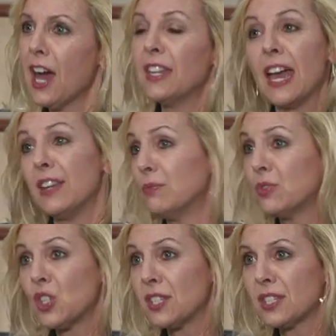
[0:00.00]
and
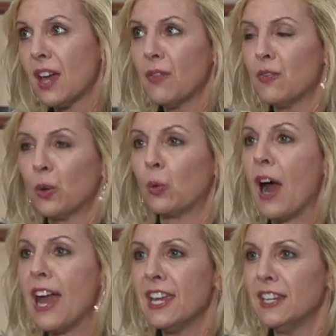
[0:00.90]
just a
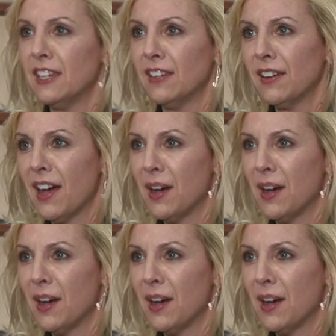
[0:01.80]
variety